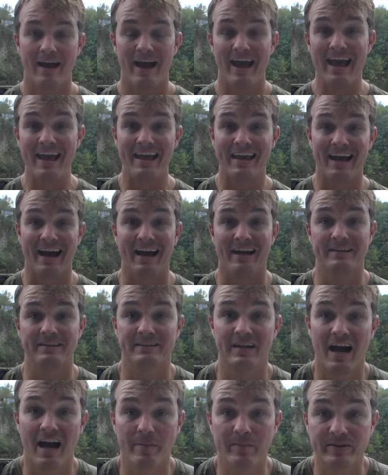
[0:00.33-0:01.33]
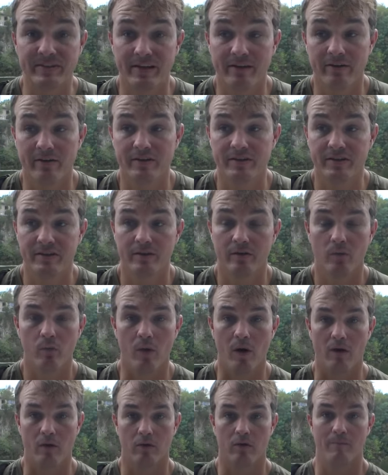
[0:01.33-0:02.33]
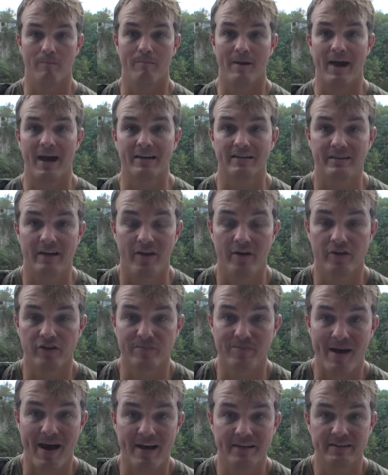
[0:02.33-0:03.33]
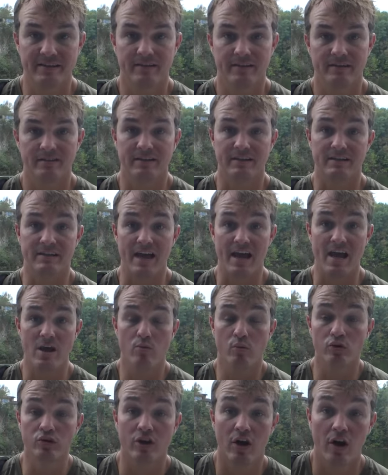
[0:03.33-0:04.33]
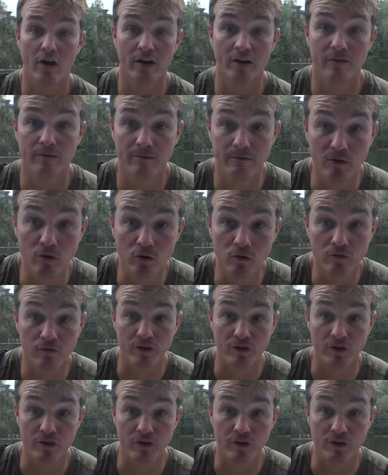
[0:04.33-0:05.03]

Hey guys, Thomas Aaron's here. Welcome back to Aaron's Bassin. Today we're talking fluke